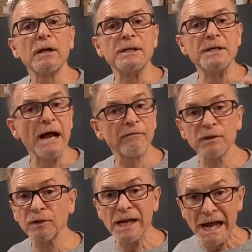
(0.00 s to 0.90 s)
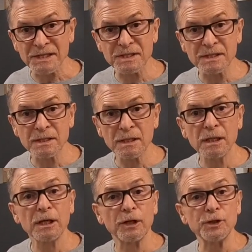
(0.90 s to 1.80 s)
Nevertheless,
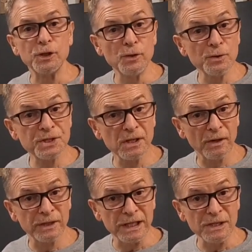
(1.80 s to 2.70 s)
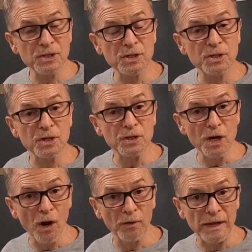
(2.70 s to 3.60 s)
you still need to
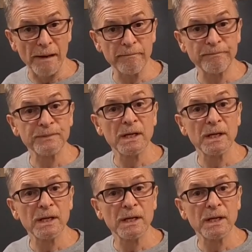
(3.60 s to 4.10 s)
know them.